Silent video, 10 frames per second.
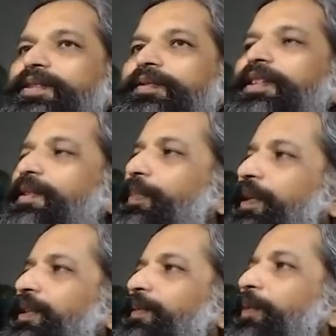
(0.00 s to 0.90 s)
of the
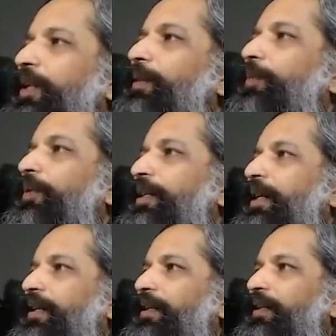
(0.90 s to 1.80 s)
spirit more and more
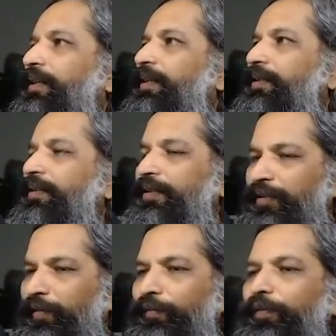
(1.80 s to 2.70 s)
directly,
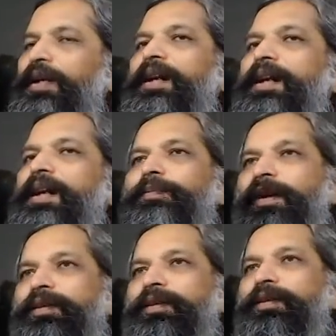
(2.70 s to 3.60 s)
the full
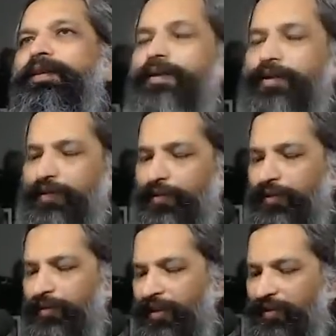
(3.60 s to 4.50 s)
alignment of our
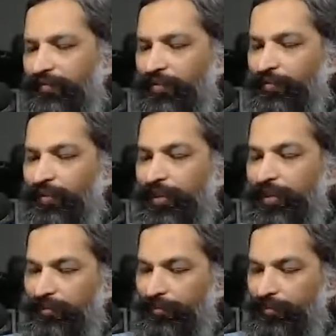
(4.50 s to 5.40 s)
individual
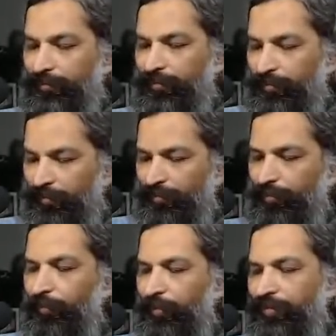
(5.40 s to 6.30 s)
being
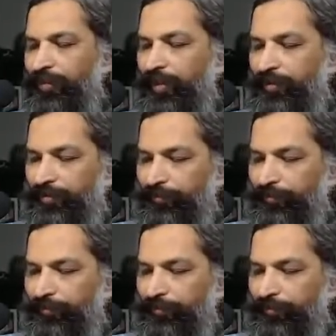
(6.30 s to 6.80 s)
towards that.